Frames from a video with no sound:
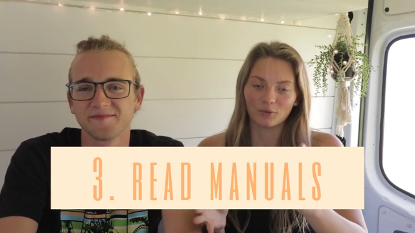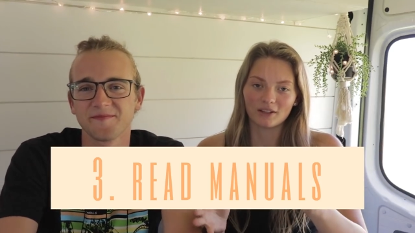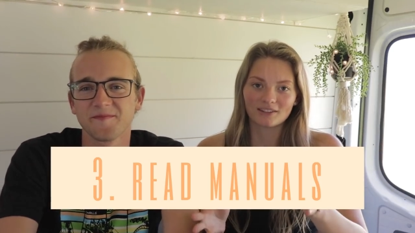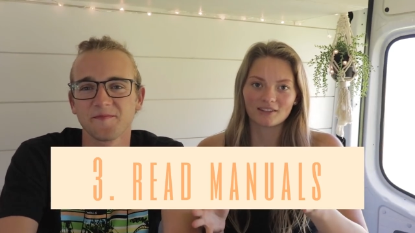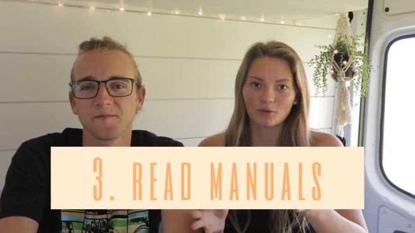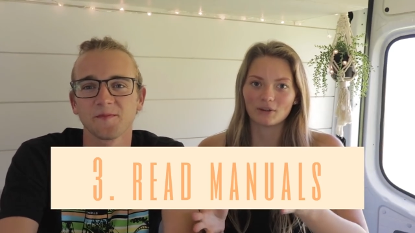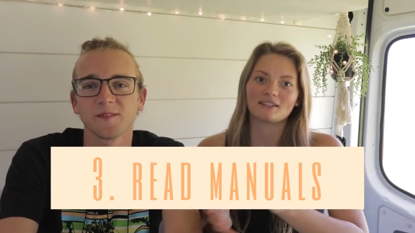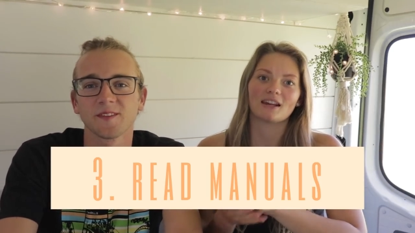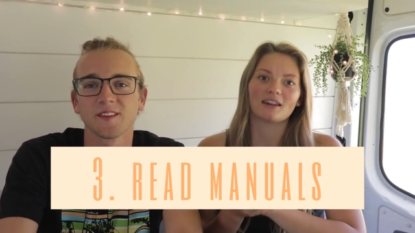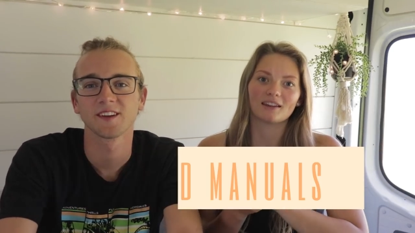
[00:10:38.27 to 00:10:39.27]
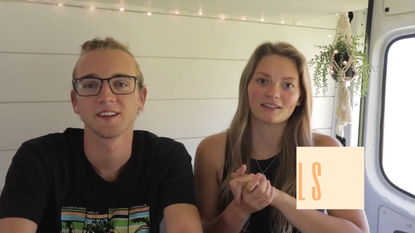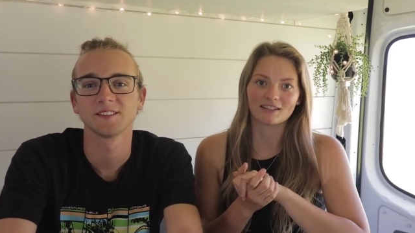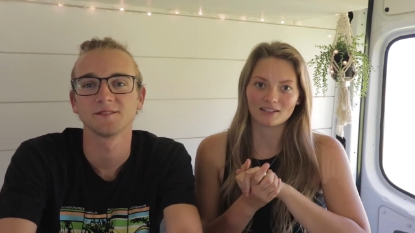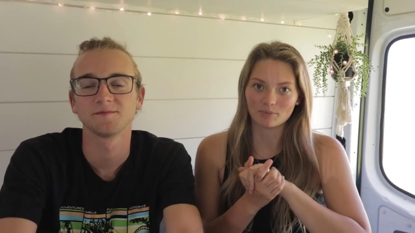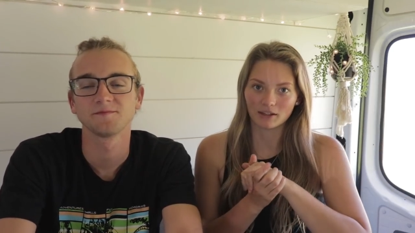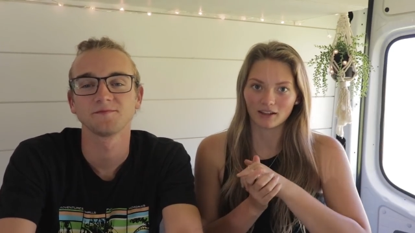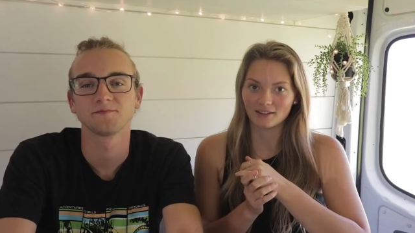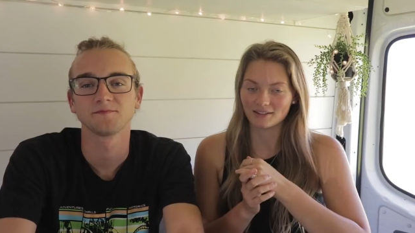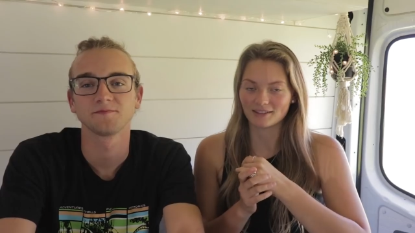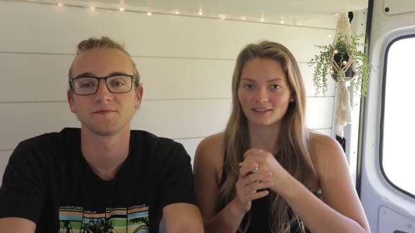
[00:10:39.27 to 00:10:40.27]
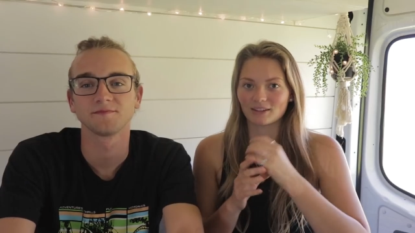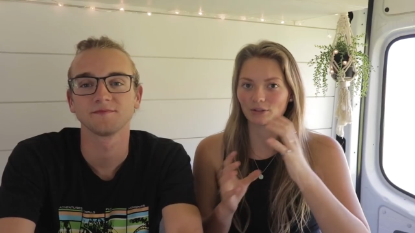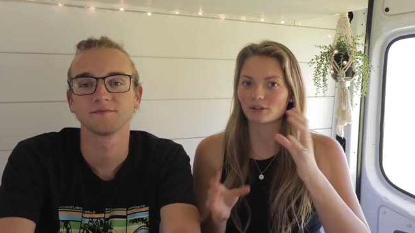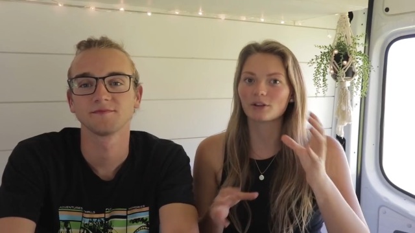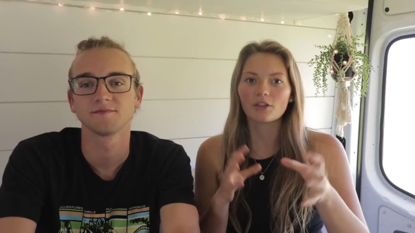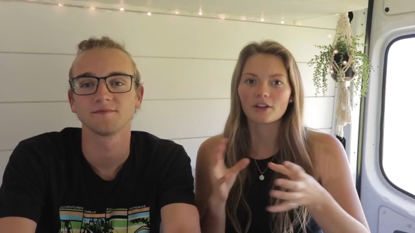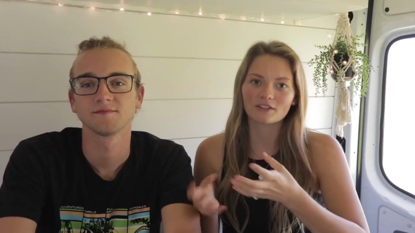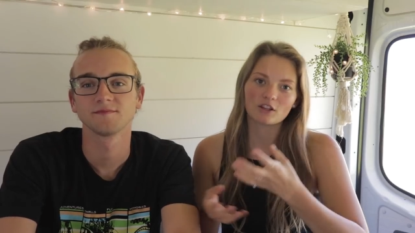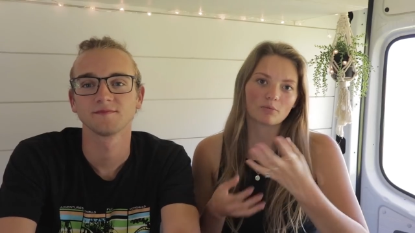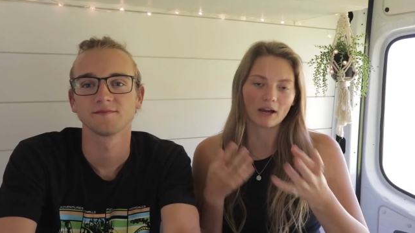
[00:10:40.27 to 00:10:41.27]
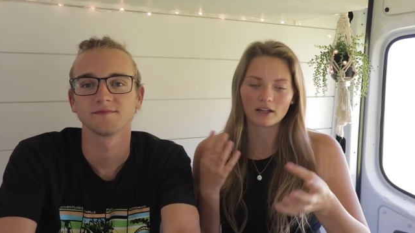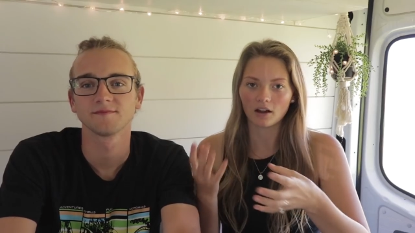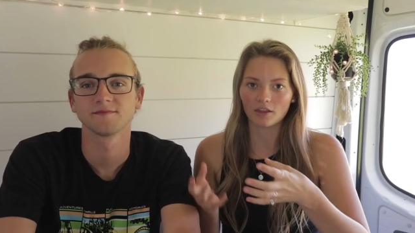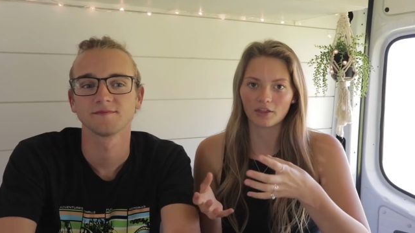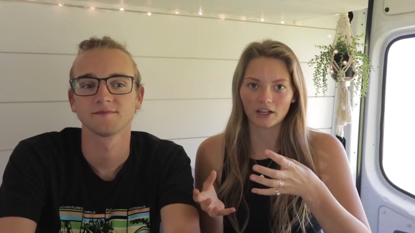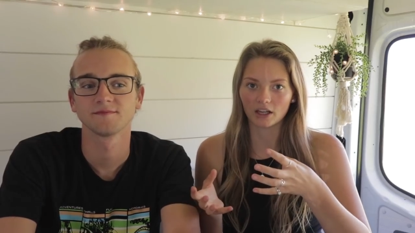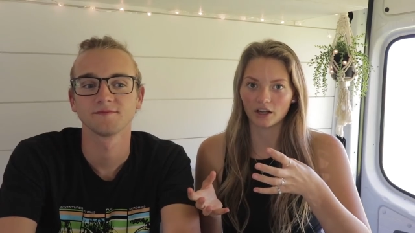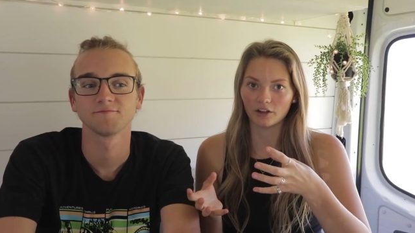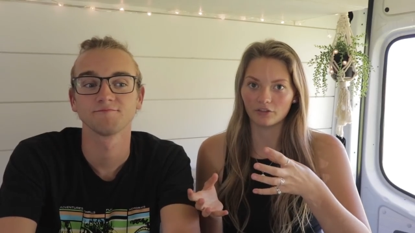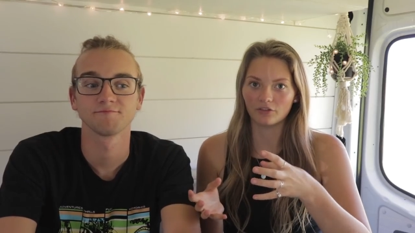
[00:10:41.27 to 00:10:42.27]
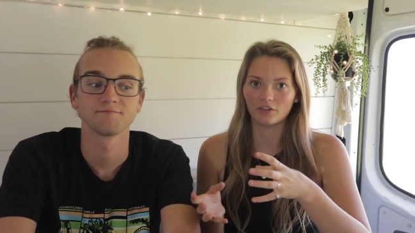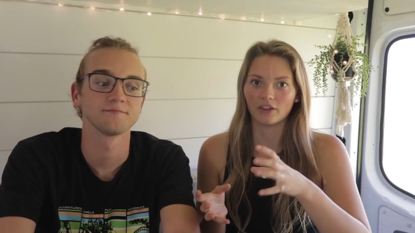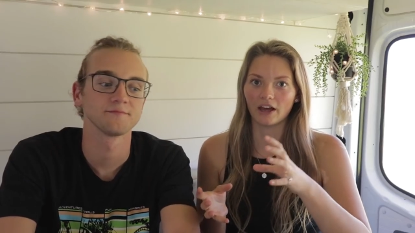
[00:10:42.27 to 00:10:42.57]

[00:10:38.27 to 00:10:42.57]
Speaker 1: the reason that we say this is because there's little things that you might not think of